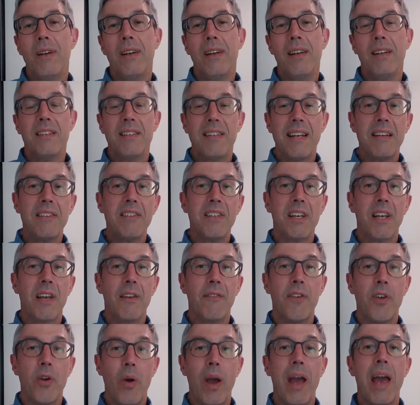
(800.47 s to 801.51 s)
It sounds like
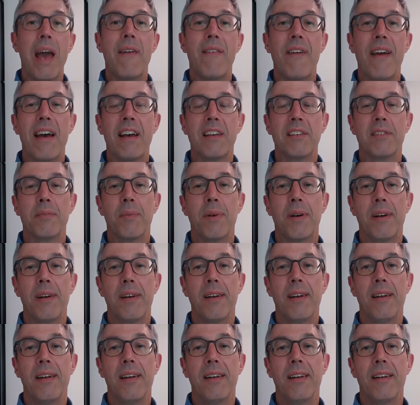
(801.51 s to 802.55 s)
if you have asthma,
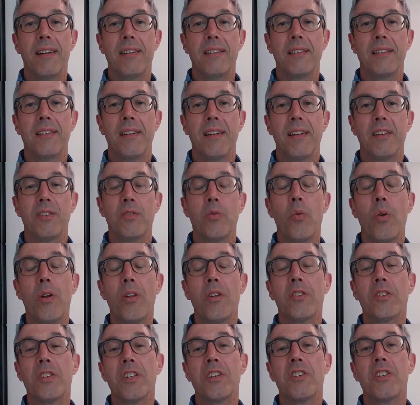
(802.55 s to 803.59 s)
it's one of
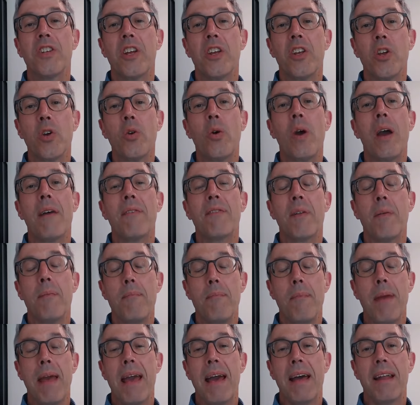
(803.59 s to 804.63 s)
those things that you have to
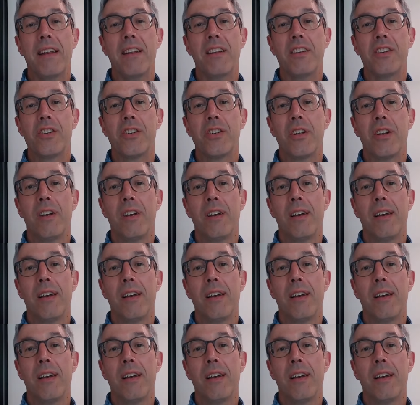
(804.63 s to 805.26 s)
manage